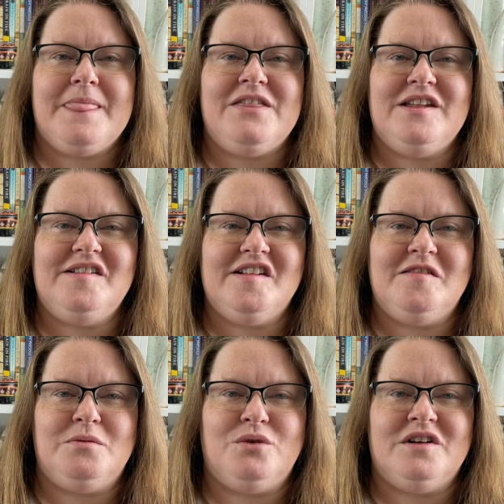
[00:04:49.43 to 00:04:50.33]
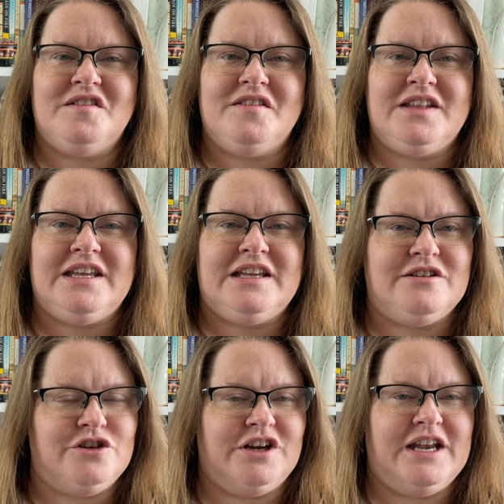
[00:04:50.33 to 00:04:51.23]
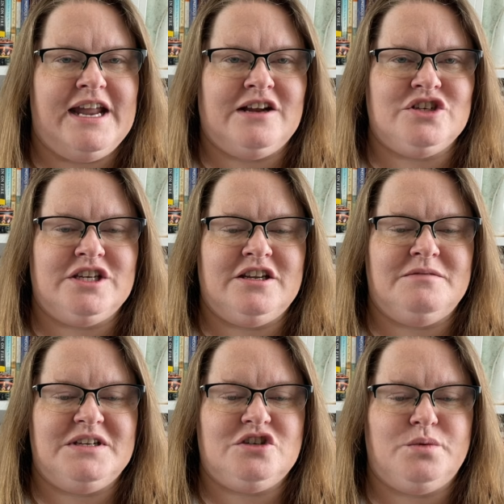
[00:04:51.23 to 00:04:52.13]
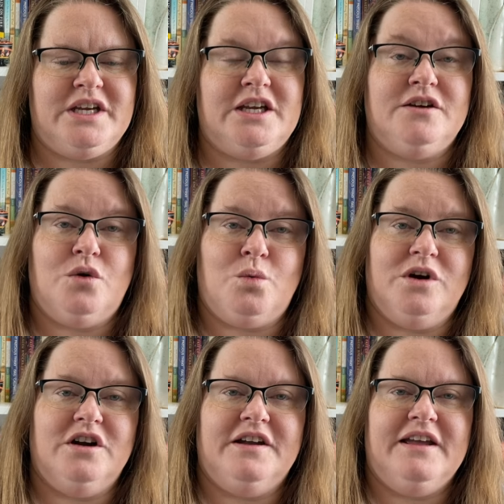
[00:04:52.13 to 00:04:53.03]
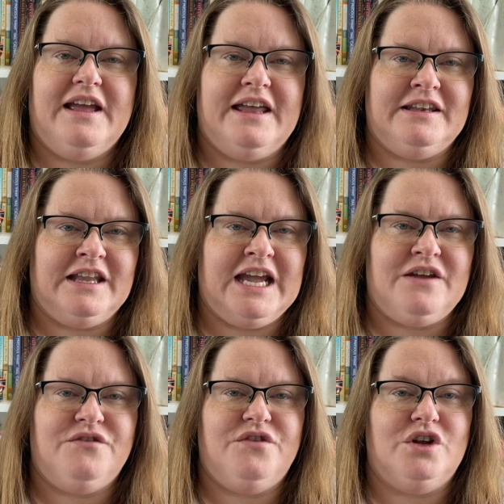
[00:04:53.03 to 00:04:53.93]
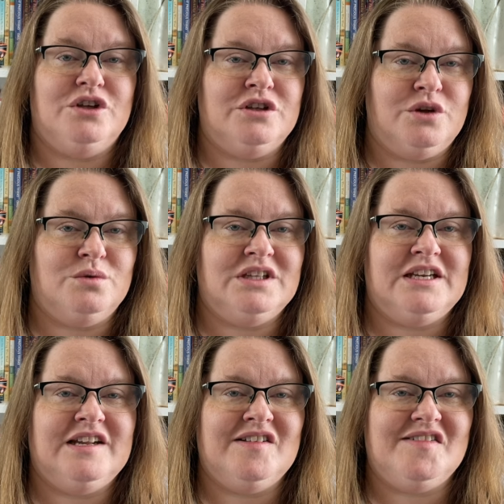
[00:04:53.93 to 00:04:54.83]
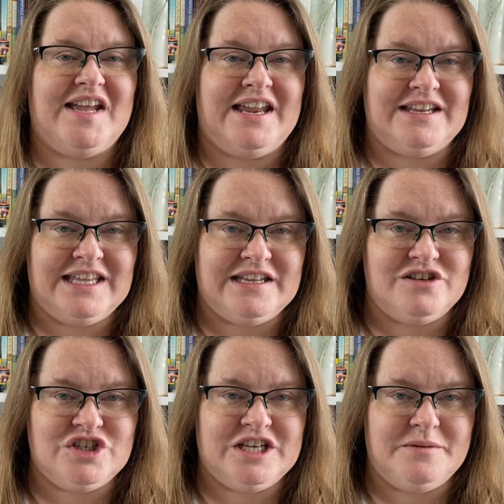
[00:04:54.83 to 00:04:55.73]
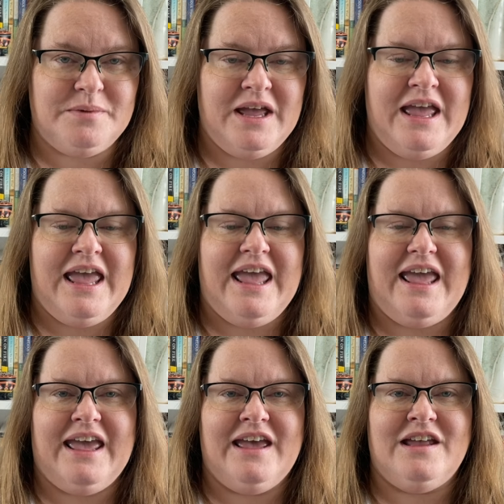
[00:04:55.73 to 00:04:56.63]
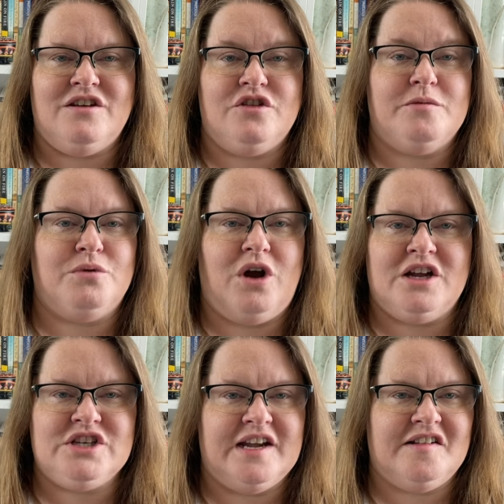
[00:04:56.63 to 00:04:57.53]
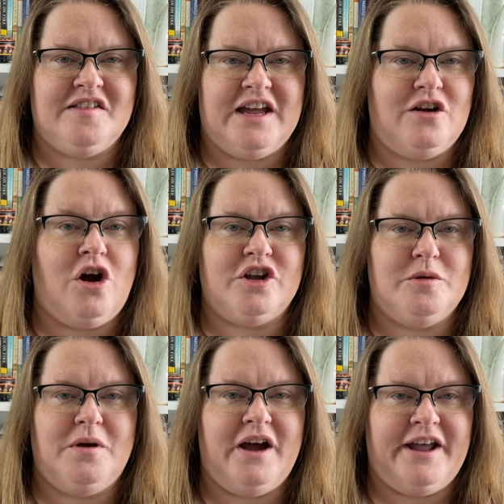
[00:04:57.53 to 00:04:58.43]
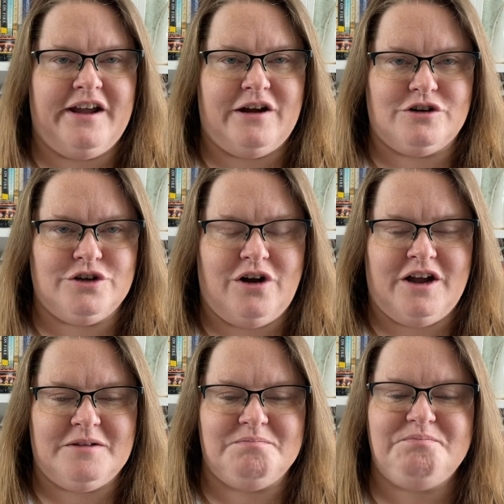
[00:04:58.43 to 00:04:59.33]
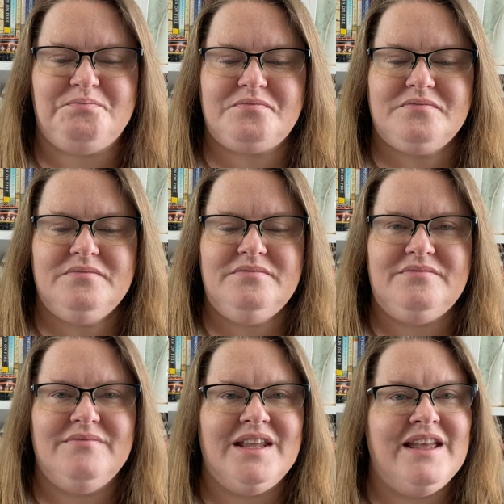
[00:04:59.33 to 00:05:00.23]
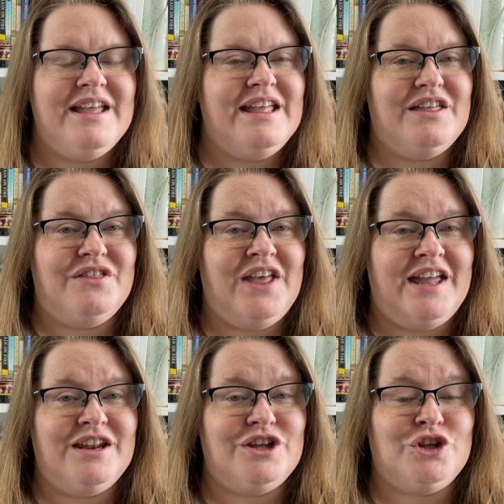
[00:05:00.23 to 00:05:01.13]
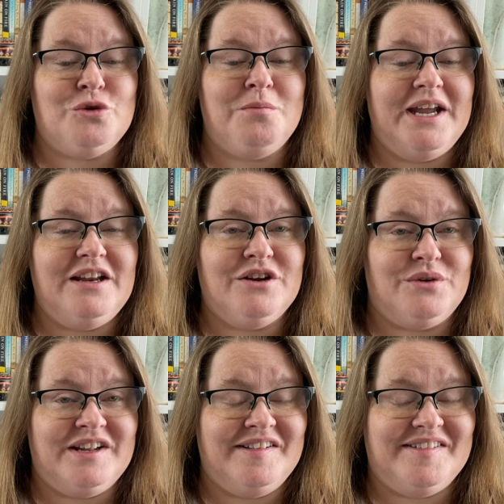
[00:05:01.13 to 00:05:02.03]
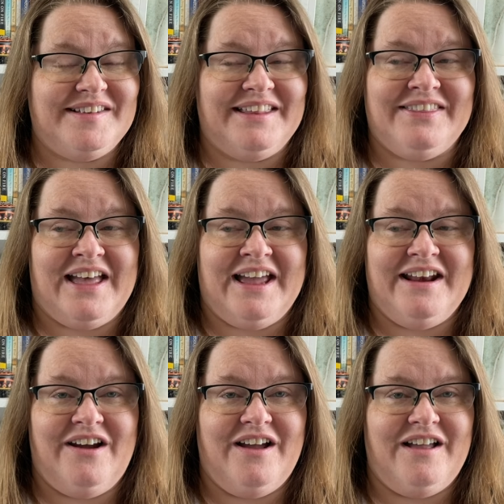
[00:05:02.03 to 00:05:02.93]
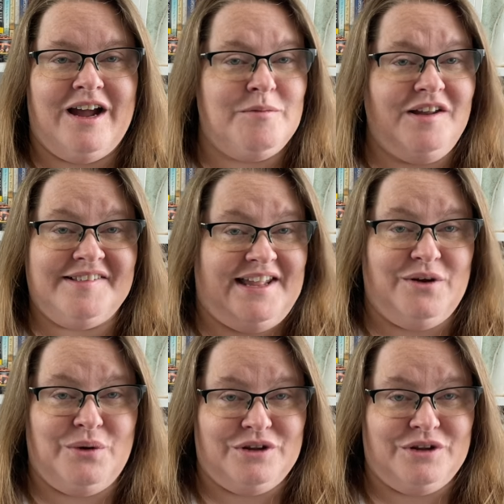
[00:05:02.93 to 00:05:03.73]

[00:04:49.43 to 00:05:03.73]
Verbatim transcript: This explores the interconnection between work and life, loneliness and kinship, and the projects that occupy our time. Then you might notice that I'm not saying a whole